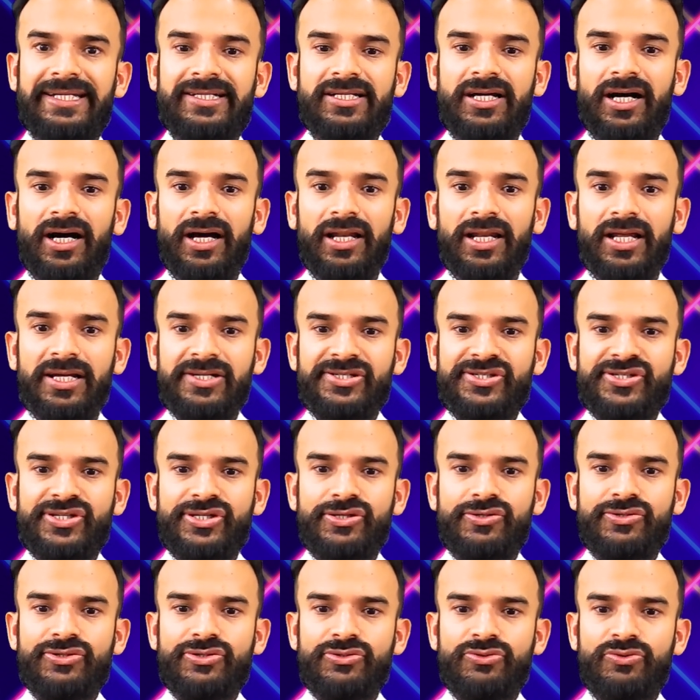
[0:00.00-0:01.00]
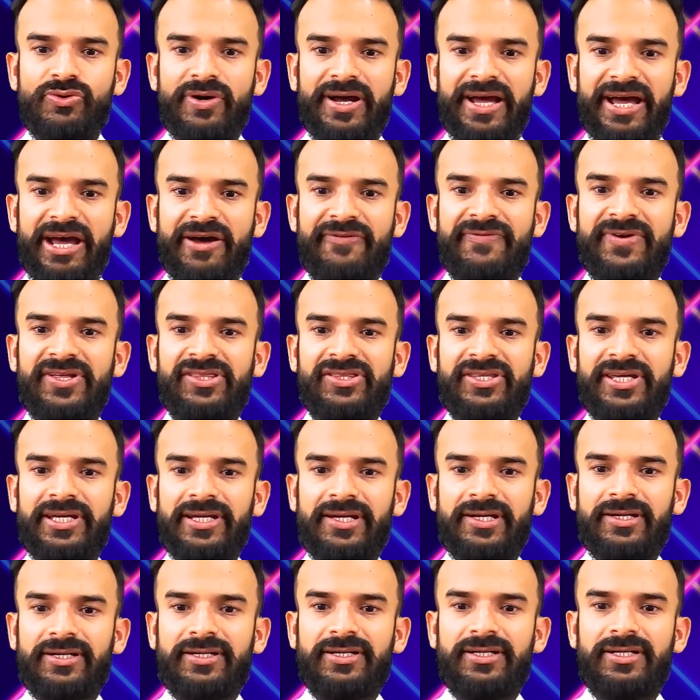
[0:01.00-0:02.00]
It alerts you to
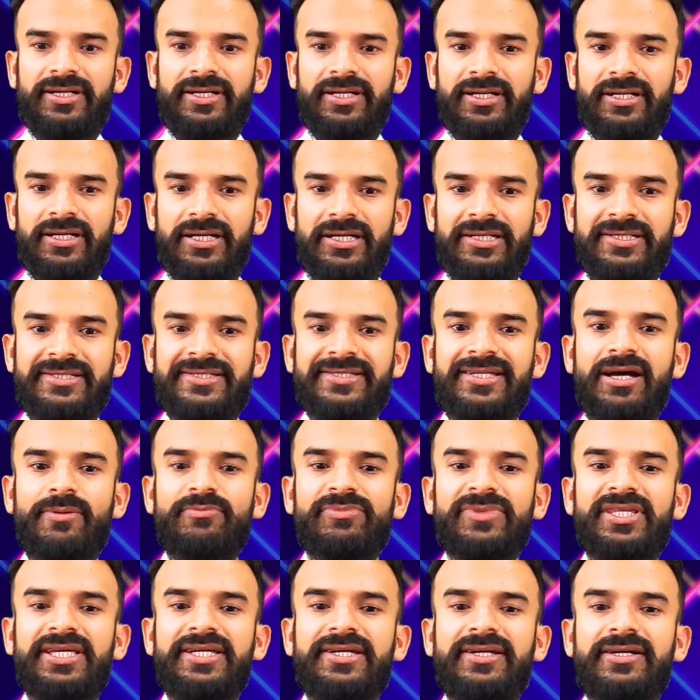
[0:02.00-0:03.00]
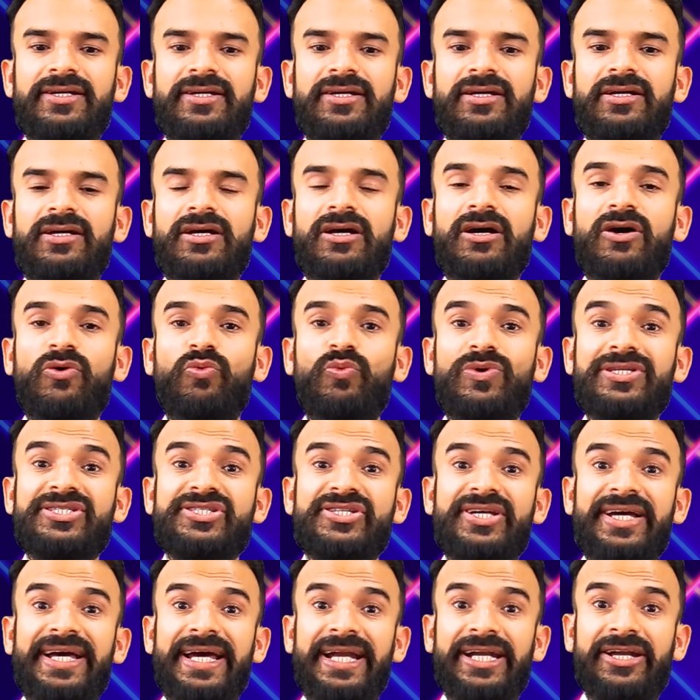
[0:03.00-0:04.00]
everything. It's something
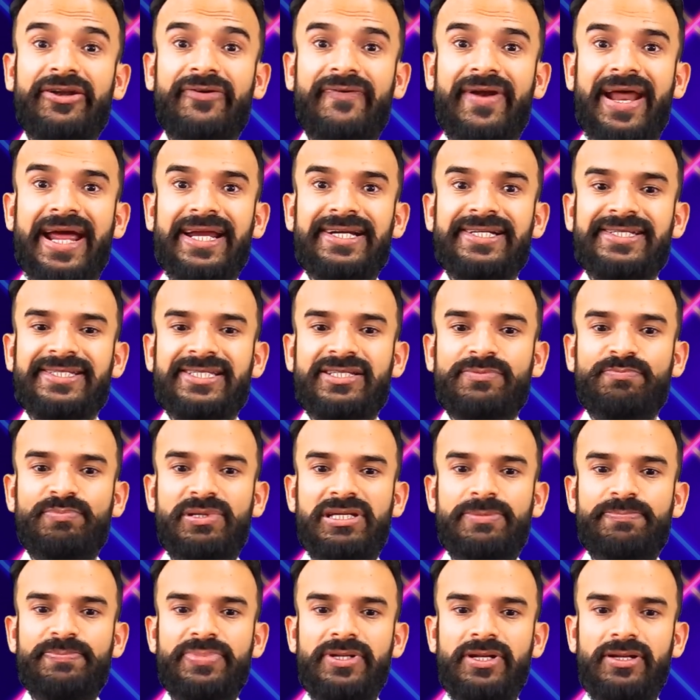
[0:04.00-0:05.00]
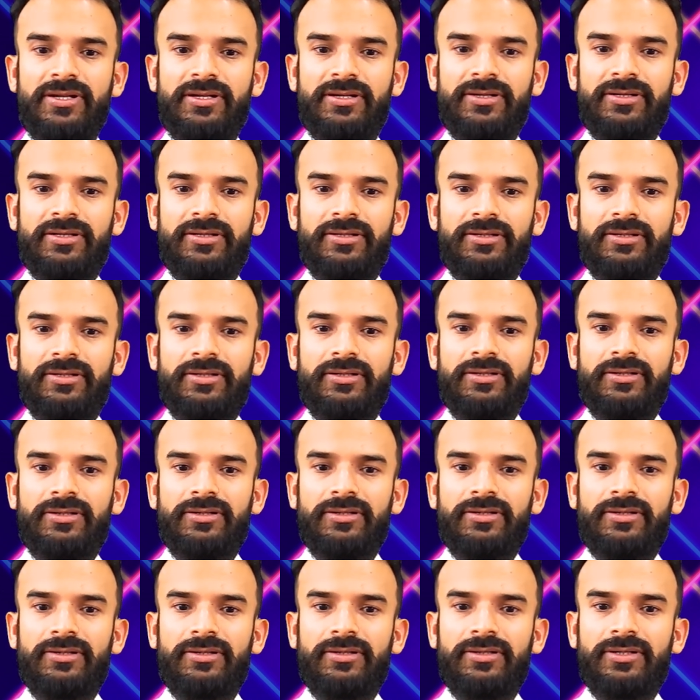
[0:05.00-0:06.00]
which attracts people.
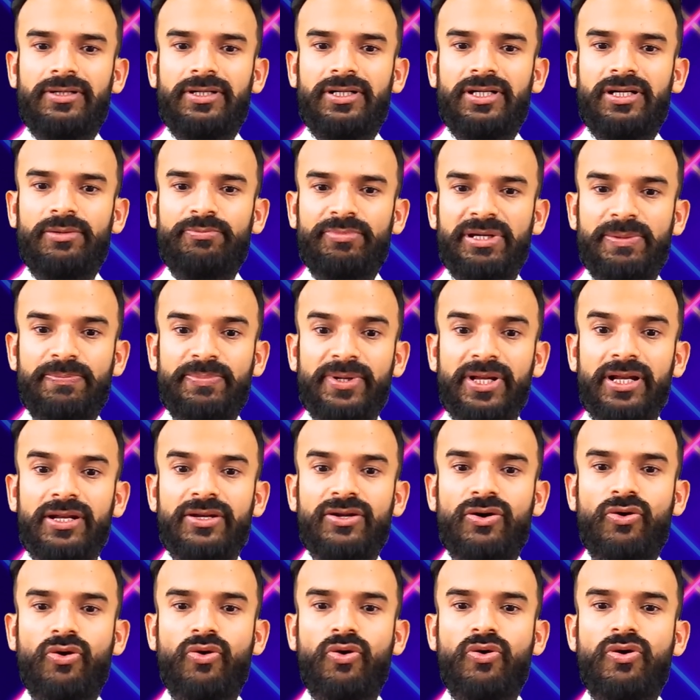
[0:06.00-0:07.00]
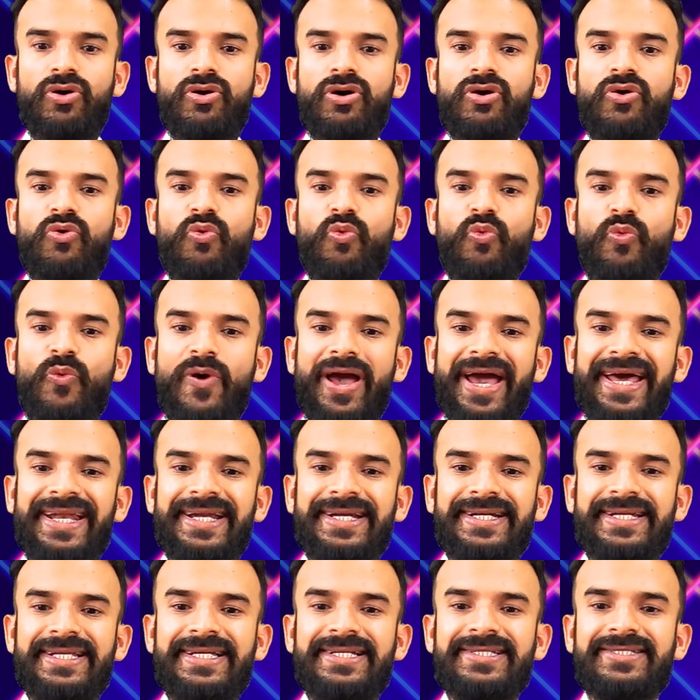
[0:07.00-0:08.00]
People know
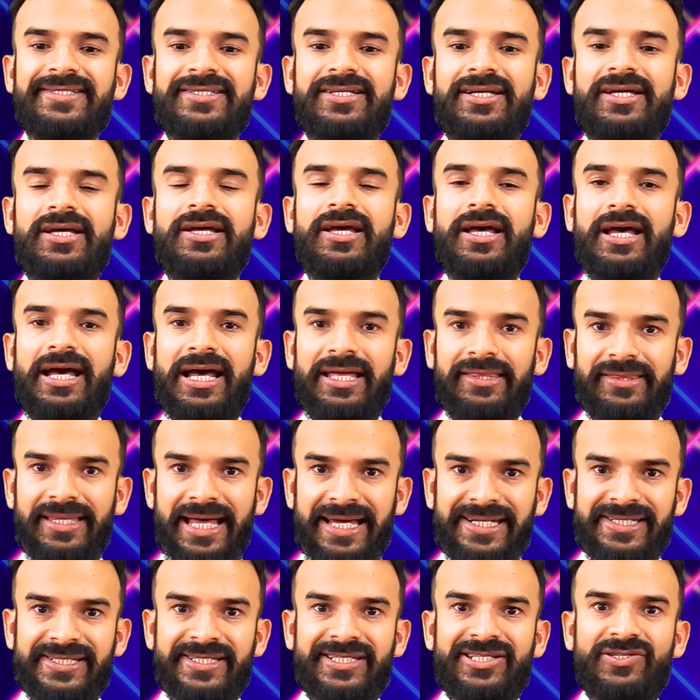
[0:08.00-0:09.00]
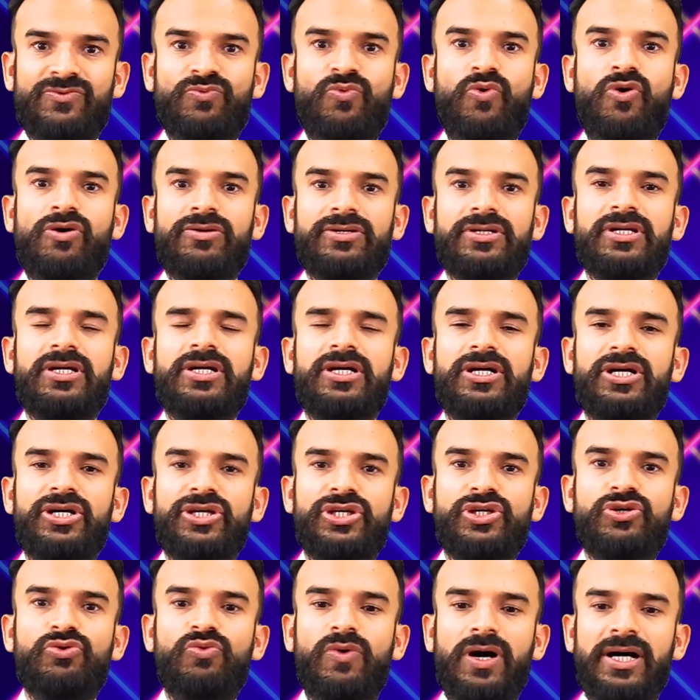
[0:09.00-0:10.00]
where it is, and that's
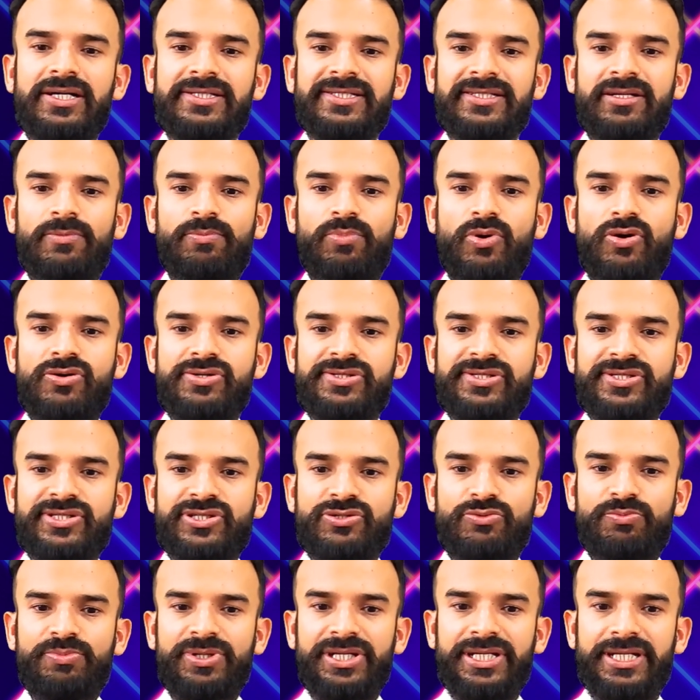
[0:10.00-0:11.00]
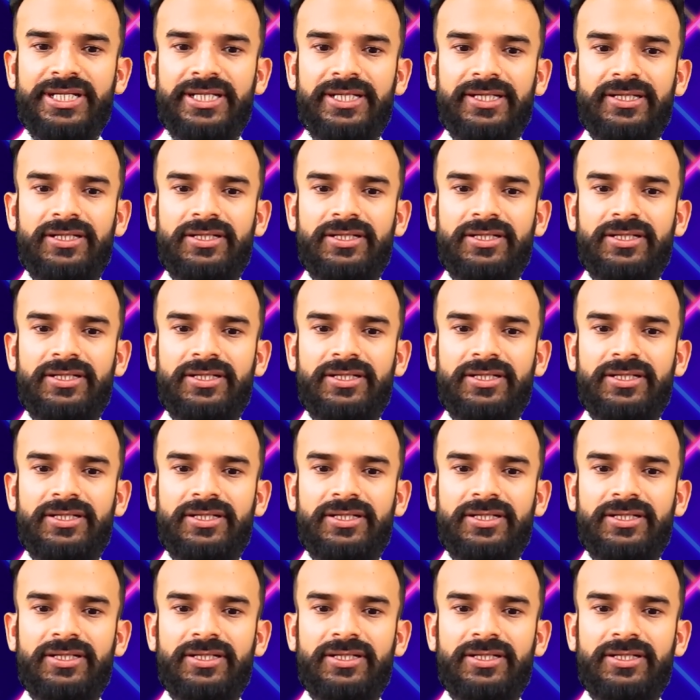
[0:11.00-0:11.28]
what you are supposed to be.